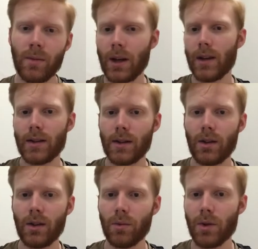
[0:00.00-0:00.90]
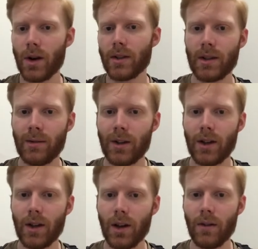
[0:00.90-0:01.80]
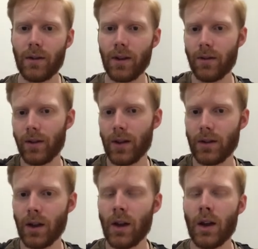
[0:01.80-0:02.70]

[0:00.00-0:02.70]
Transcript: immediacy or proximity of the event.